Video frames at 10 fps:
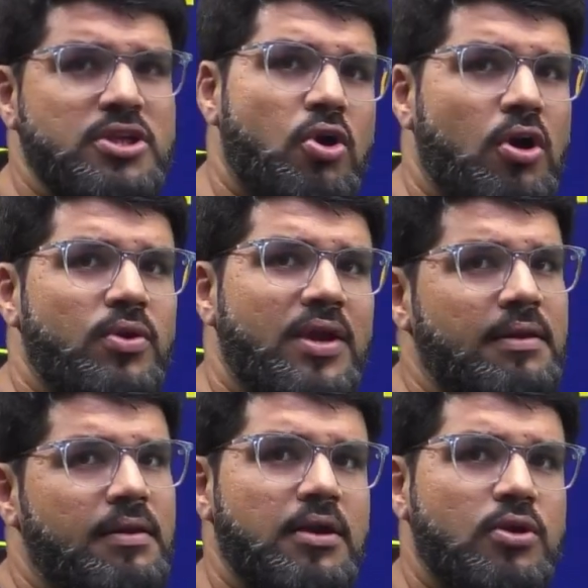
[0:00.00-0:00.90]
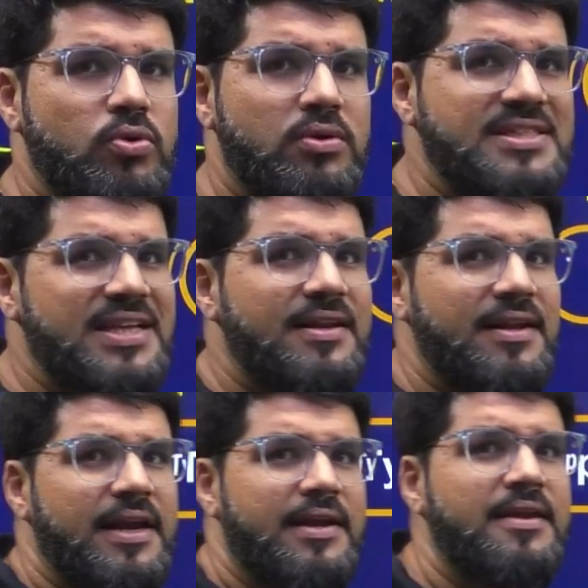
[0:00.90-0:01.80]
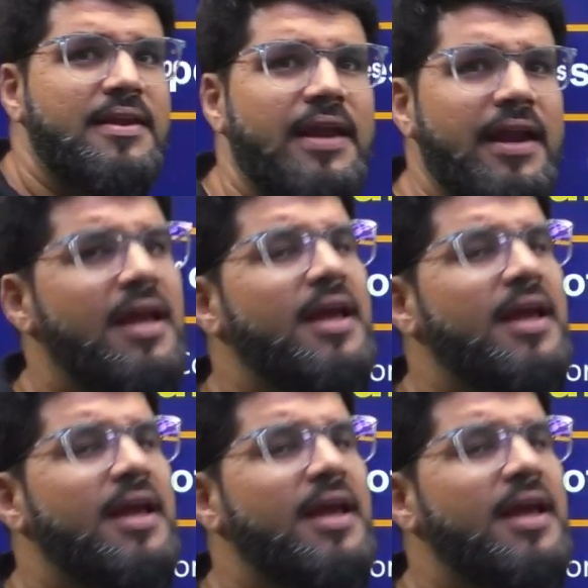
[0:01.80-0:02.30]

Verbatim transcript: strong, you can do decide correct, incorrect,